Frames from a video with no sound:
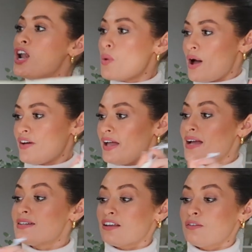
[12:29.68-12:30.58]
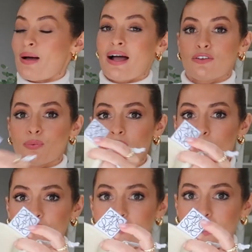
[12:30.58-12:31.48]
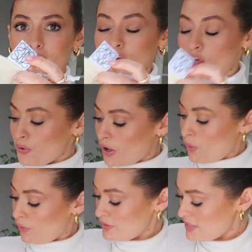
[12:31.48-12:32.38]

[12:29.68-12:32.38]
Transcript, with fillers: Loewe dust bag as well with the logo on the